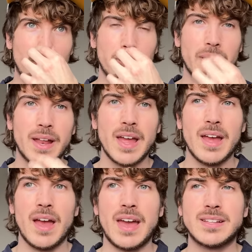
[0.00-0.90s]
but
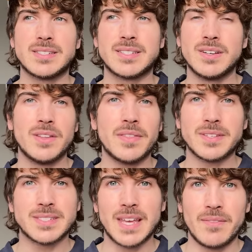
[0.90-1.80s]
it's still not the
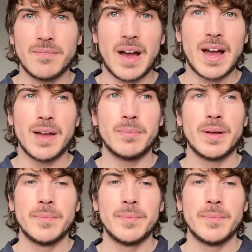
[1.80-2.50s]
same vibe.